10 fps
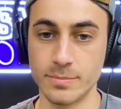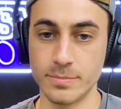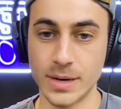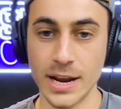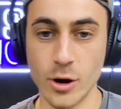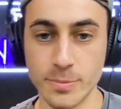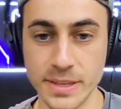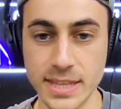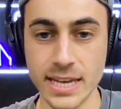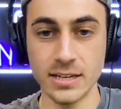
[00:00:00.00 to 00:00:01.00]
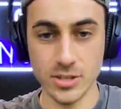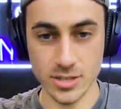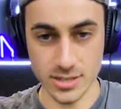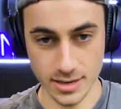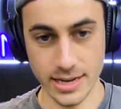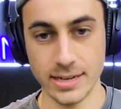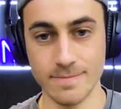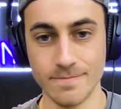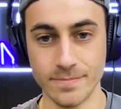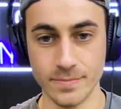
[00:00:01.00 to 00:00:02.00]
But right. I hope that they can just like
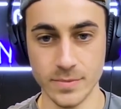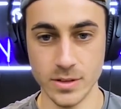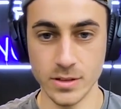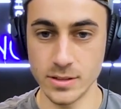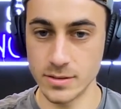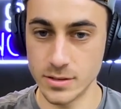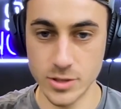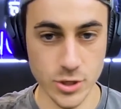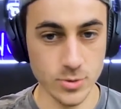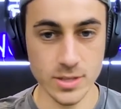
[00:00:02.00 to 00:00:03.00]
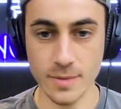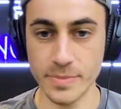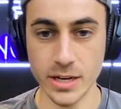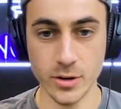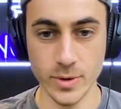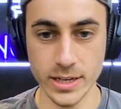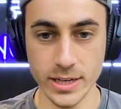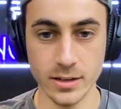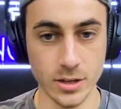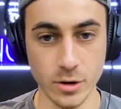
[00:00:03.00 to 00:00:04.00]
choose something
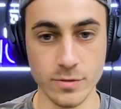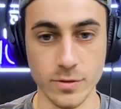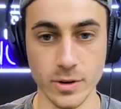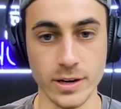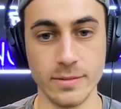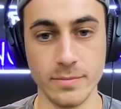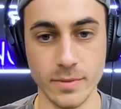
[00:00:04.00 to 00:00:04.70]
quick, go for it,